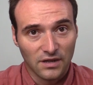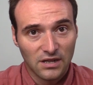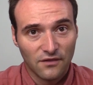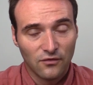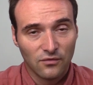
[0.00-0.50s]
of an
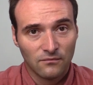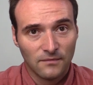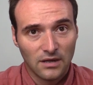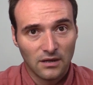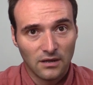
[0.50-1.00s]
interview,
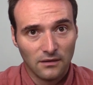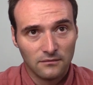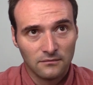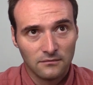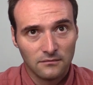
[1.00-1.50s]
uh,
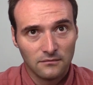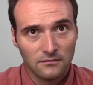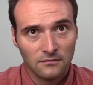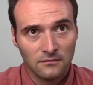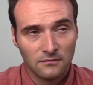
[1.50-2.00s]

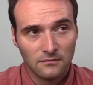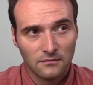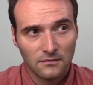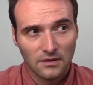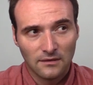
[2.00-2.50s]

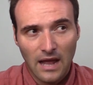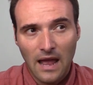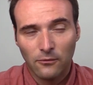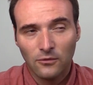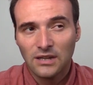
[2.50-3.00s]

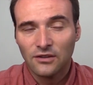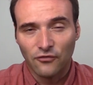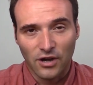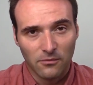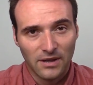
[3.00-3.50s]
I wouldn't
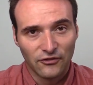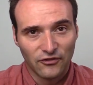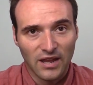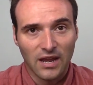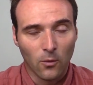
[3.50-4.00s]
recommend
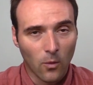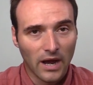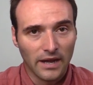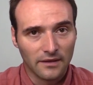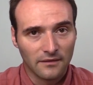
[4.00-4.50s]
staying
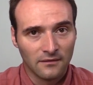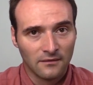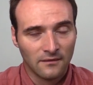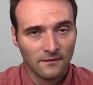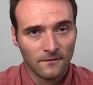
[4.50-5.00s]
quiet
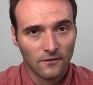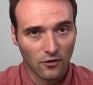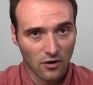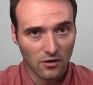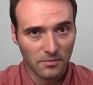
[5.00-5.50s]

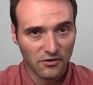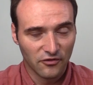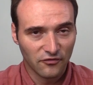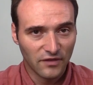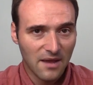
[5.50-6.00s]
for long
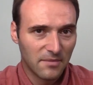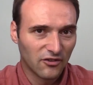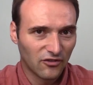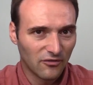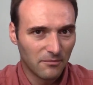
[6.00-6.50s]
periods of time
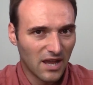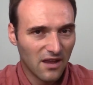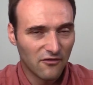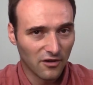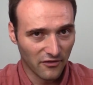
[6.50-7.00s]
because it's a
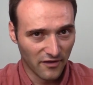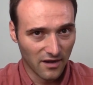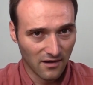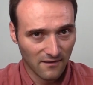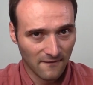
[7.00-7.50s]
behavioral
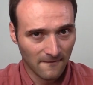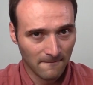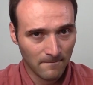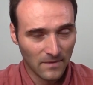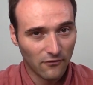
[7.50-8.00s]
thing
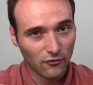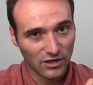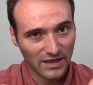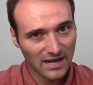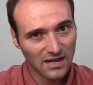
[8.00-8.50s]
for
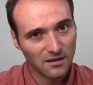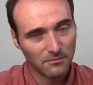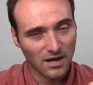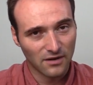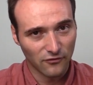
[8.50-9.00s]
the technical
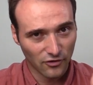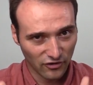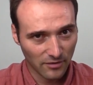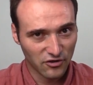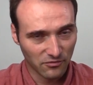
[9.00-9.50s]
part, for
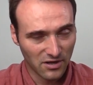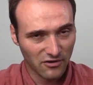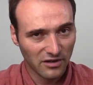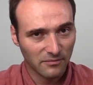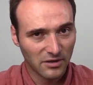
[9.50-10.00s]
subject
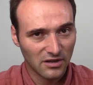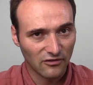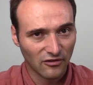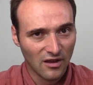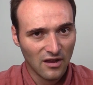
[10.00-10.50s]
matter expertise,